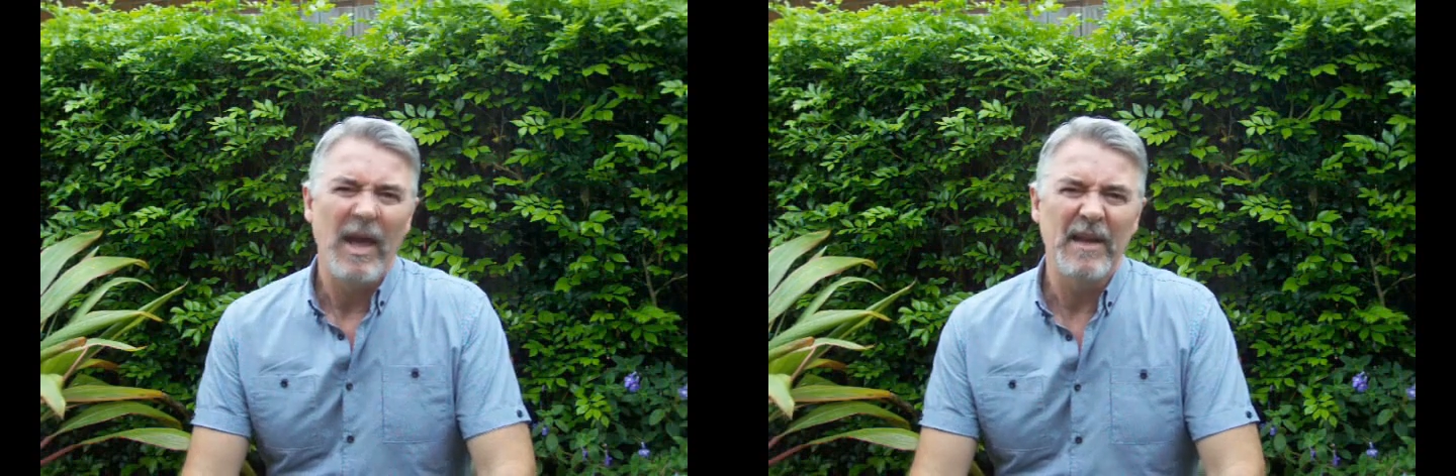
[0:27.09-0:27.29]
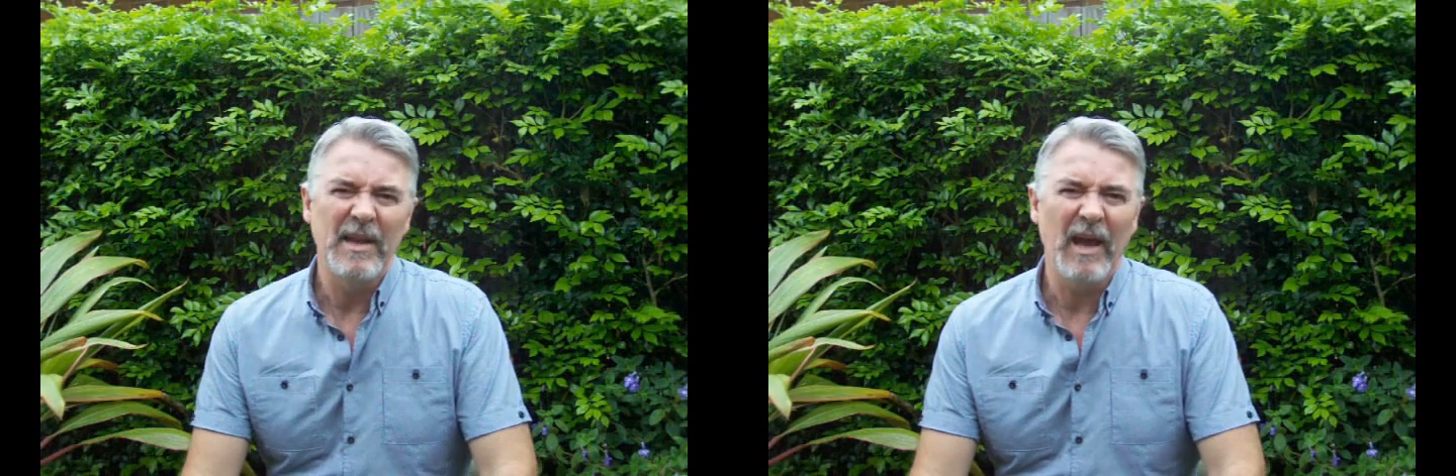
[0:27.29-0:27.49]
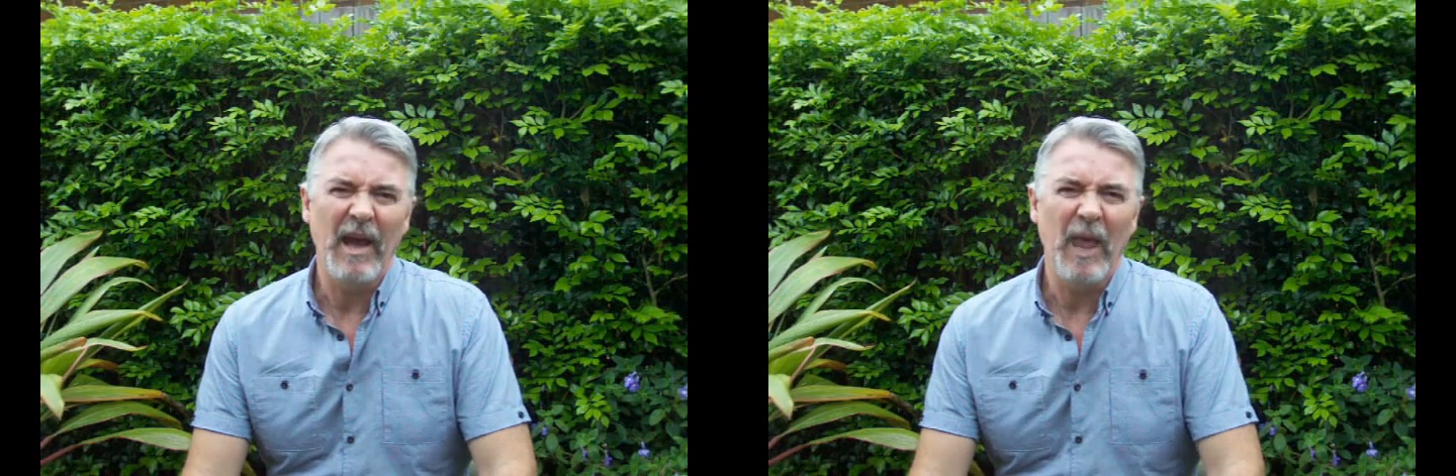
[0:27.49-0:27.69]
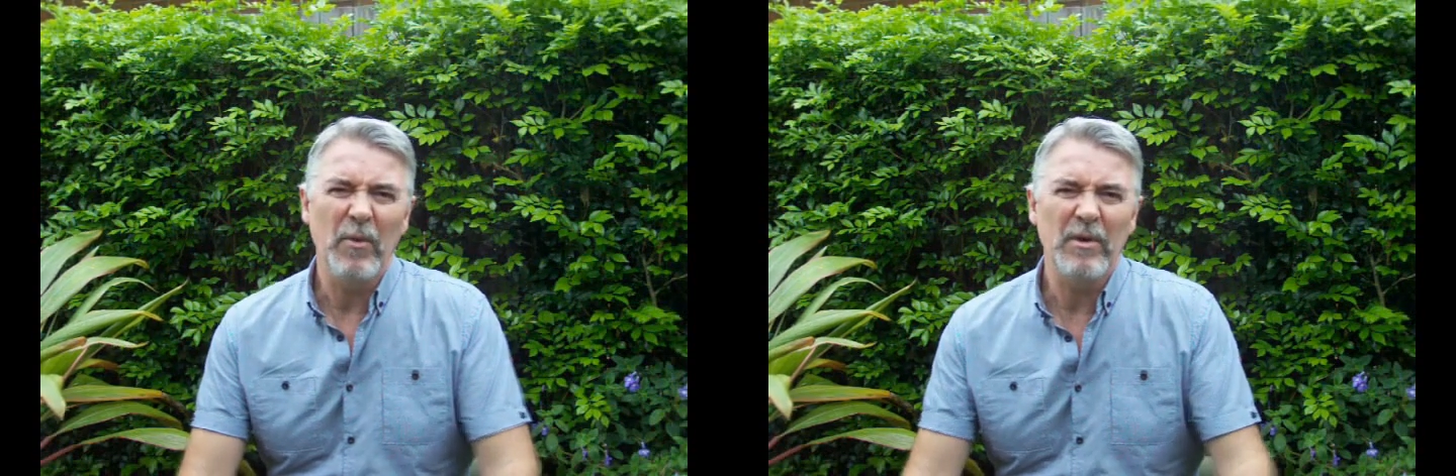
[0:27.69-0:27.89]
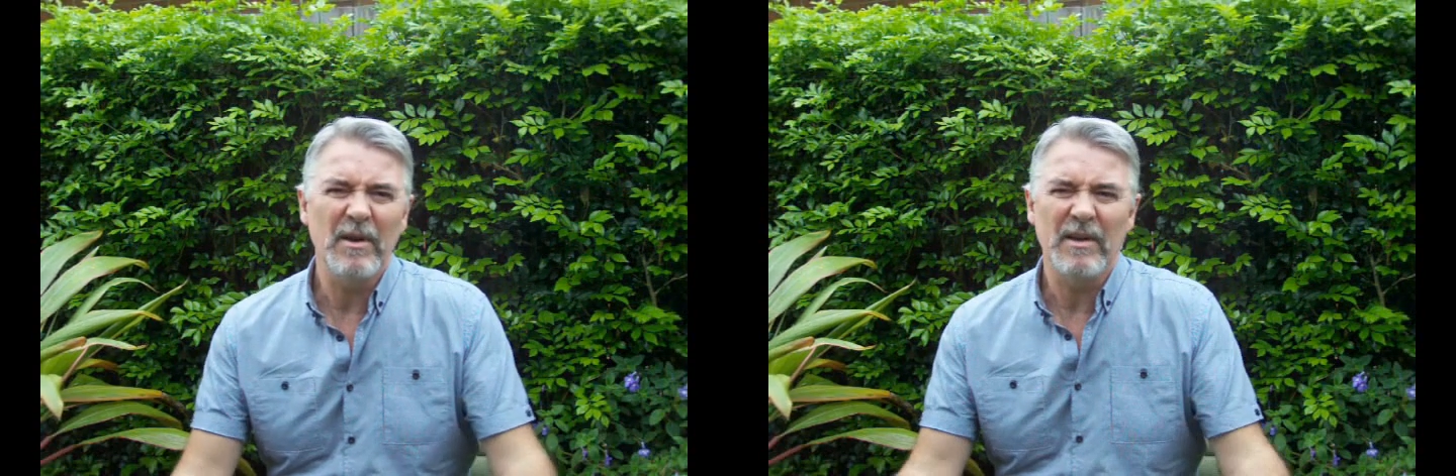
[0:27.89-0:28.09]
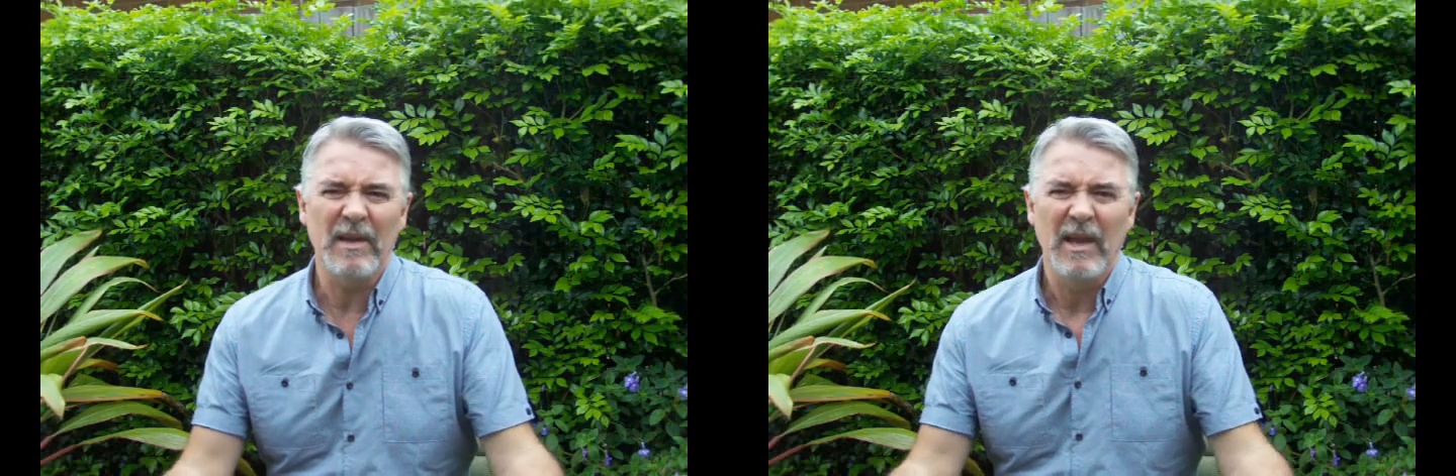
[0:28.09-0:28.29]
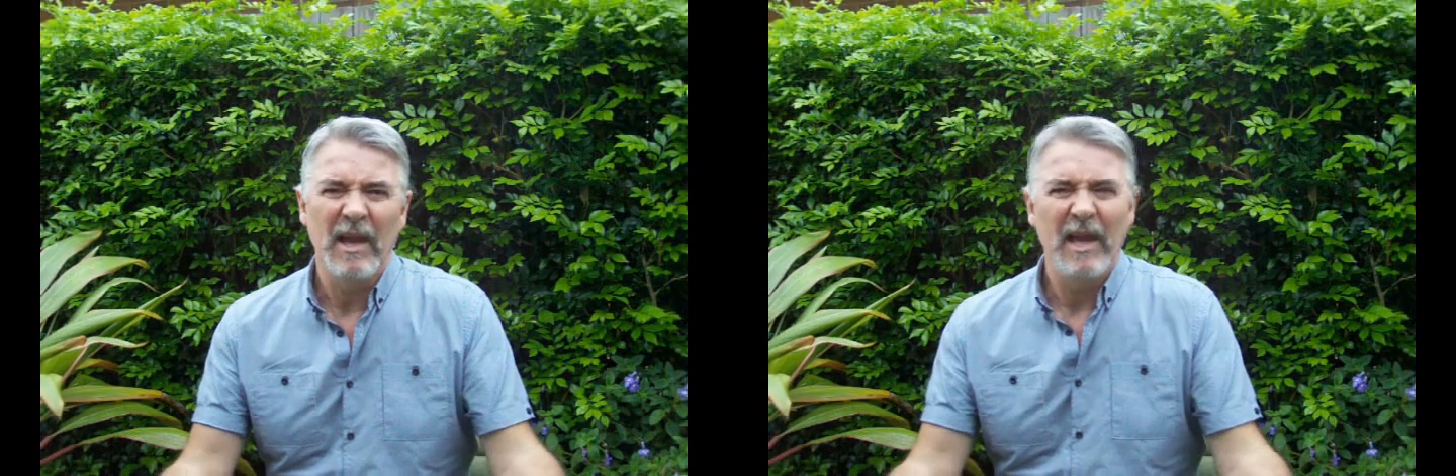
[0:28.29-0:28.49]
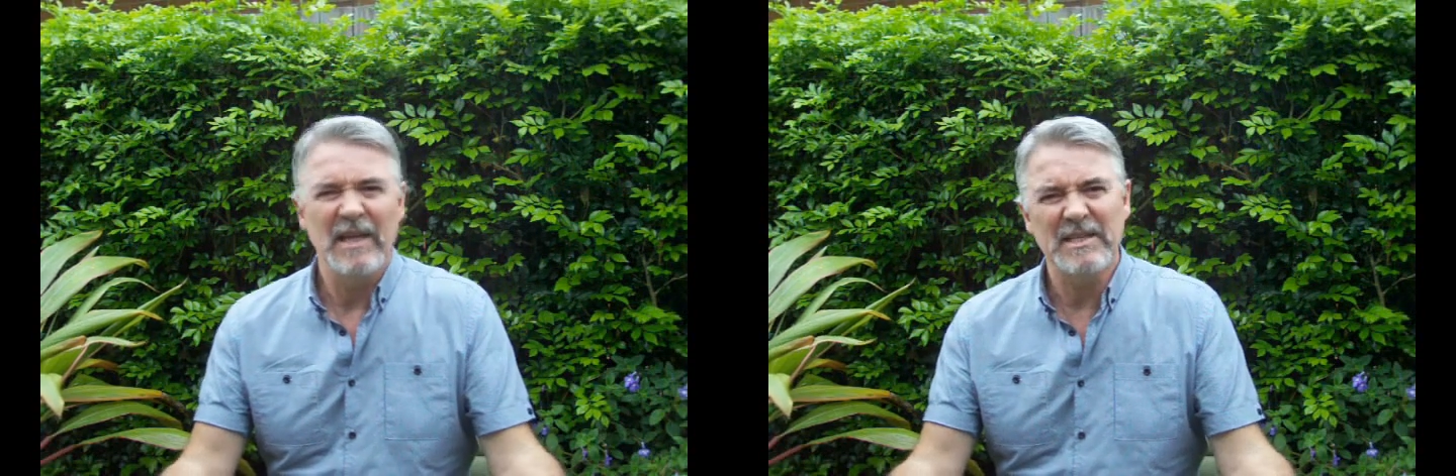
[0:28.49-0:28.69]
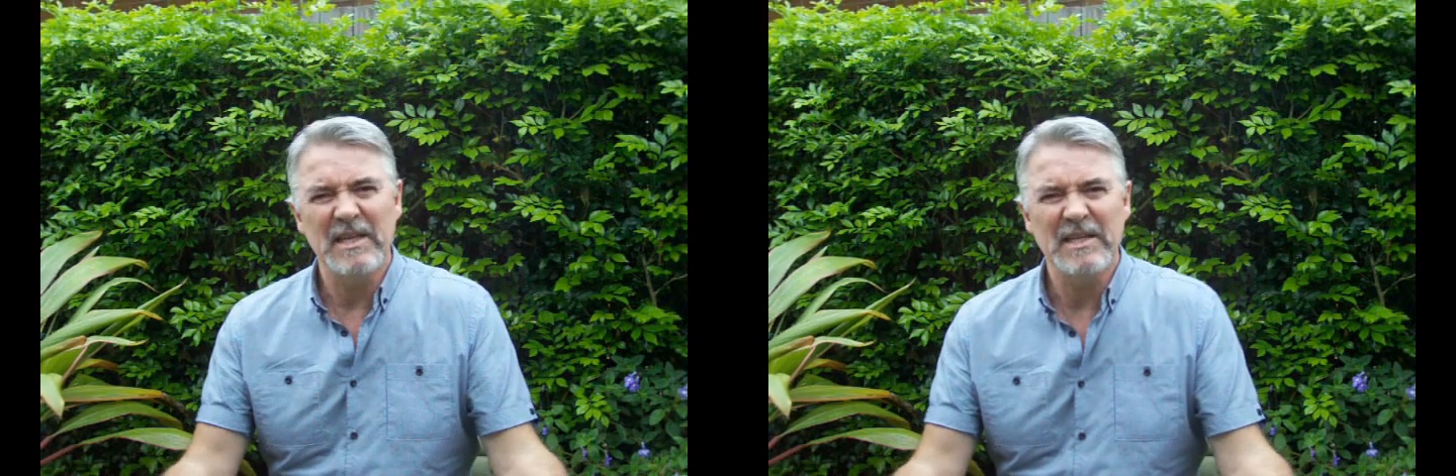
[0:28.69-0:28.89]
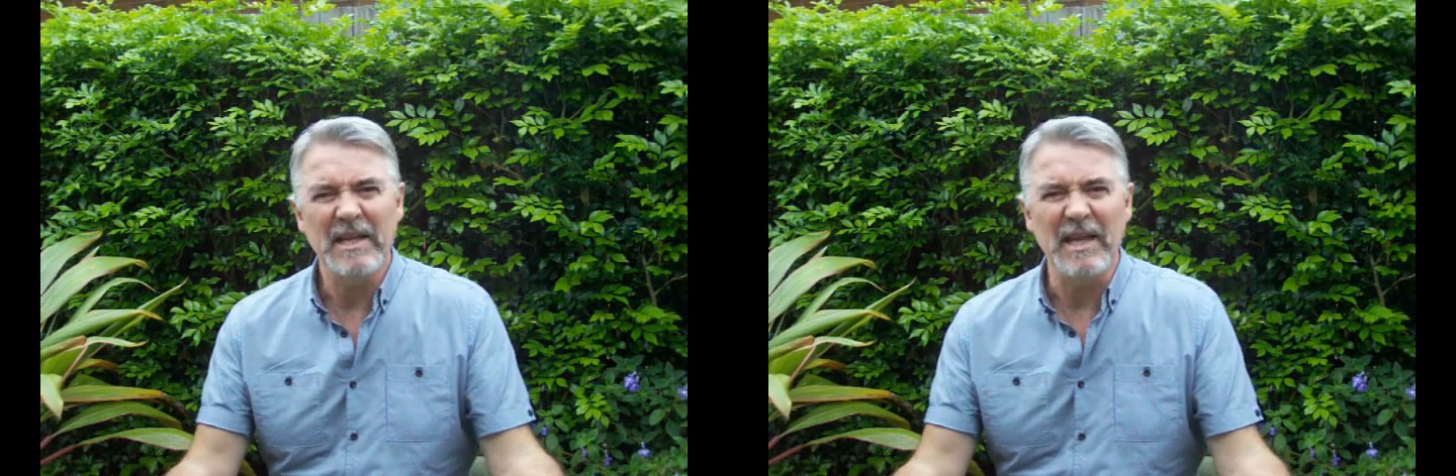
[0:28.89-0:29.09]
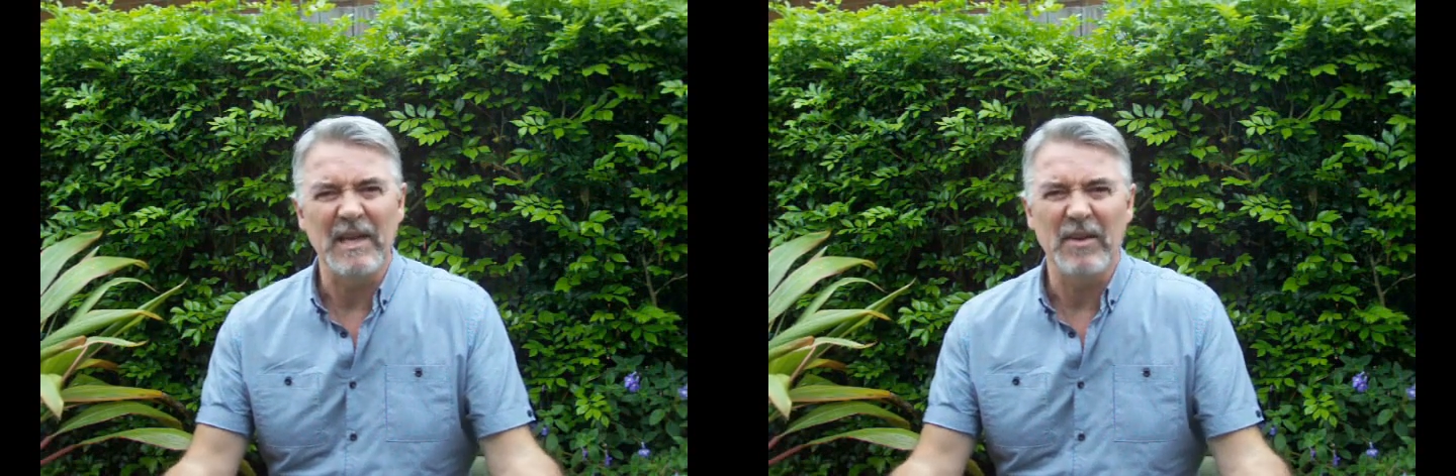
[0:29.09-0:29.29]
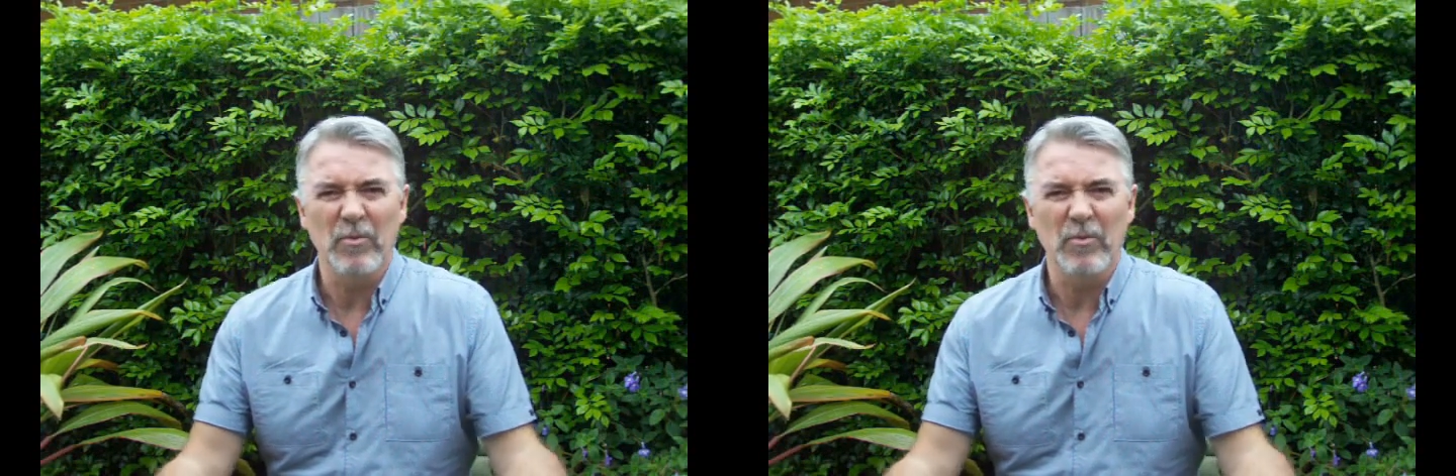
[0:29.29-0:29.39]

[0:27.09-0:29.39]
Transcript: and I wondered, is this it?